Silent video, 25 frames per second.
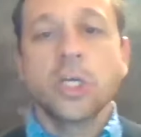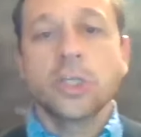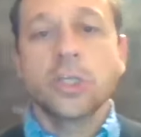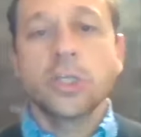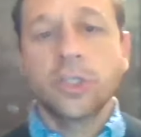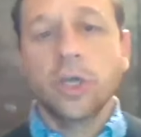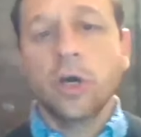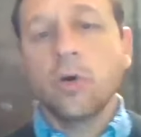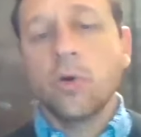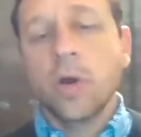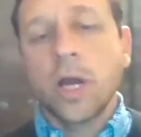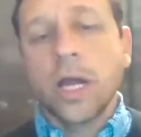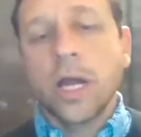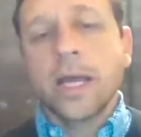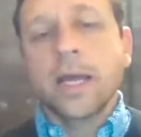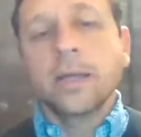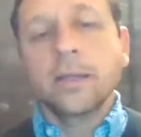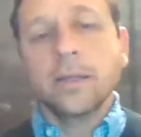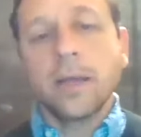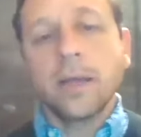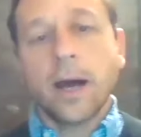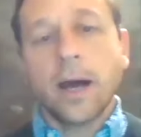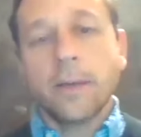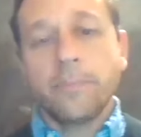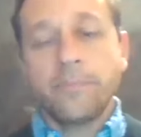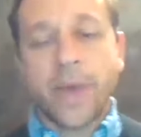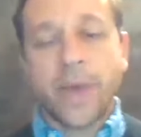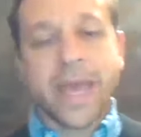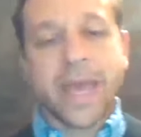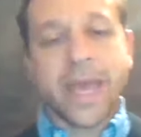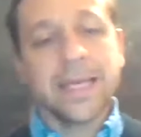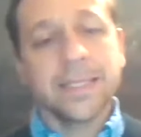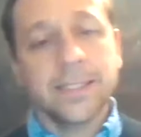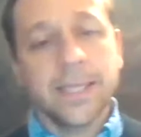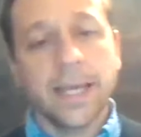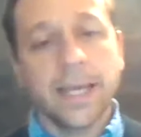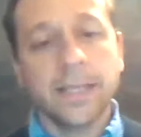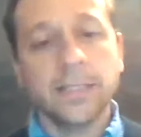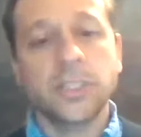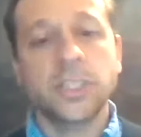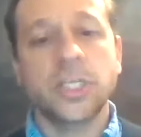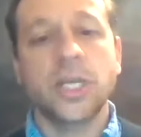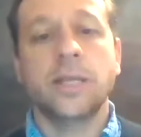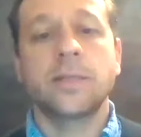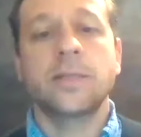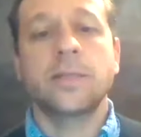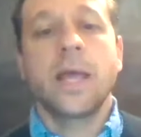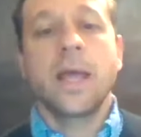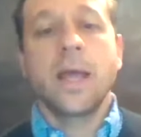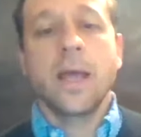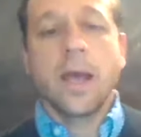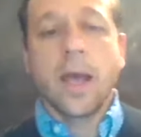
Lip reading: So pay attention